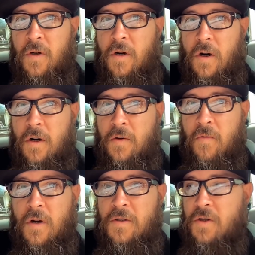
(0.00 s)
for a car that
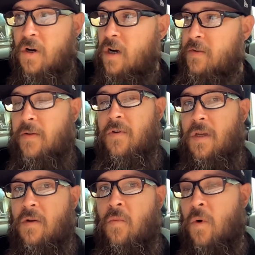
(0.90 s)
runs, drives,
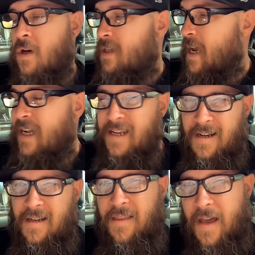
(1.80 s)
everything works,
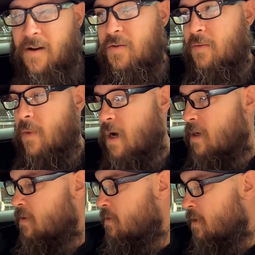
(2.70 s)
89,000
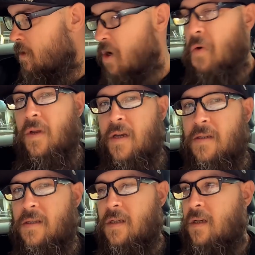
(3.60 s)
miles, cold
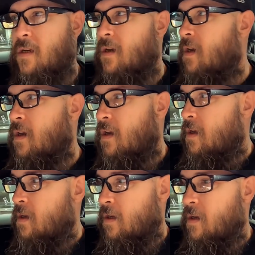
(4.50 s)
AC.
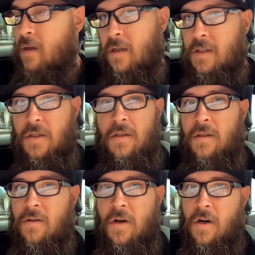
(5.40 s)
It's a good
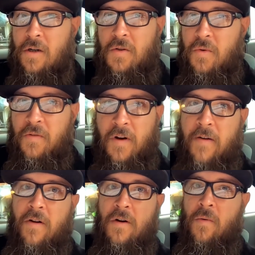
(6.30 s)
little car.
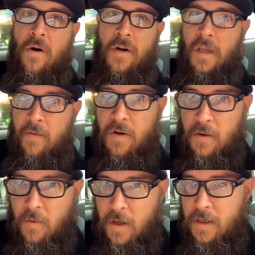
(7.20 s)
$2,500, we're already giving
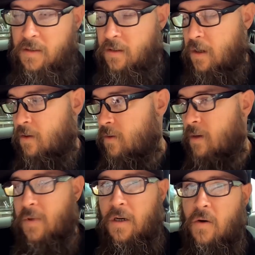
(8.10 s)
it away. So
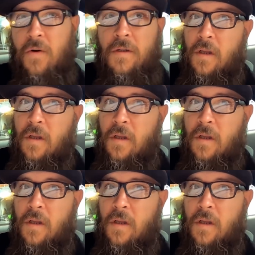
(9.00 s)
I'm not going